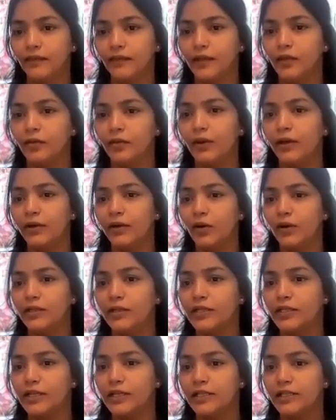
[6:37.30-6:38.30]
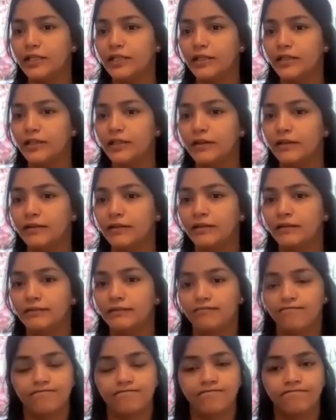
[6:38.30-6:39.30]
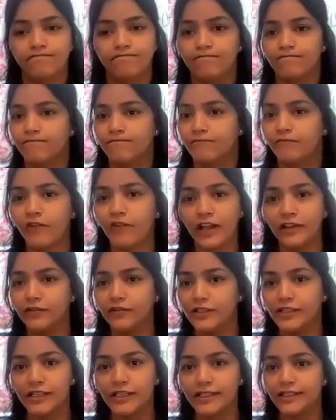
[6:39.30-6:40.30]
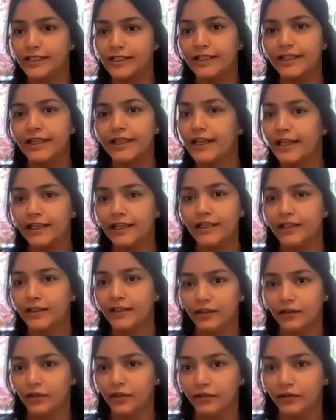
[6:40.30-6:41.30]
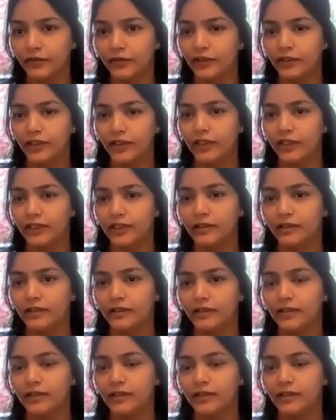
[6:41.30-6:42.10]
you are not getting 5 or 6 in any of the three.